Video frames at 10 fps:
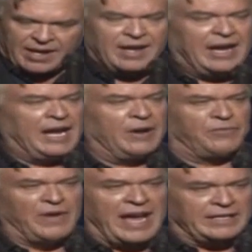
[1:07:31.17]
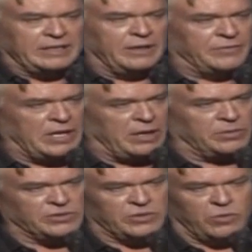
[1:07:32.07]
In fact, if there
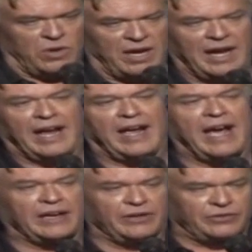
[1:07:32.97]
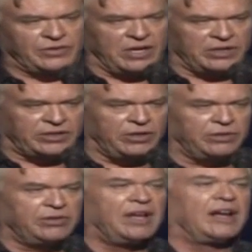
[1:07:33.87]
was a way I could suck your
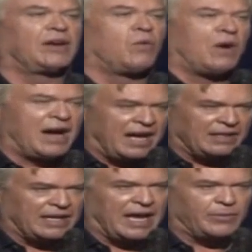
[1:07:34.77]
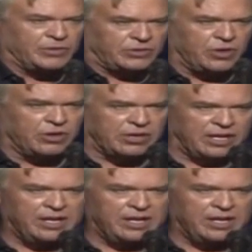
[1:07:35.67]
dick while I was cooking,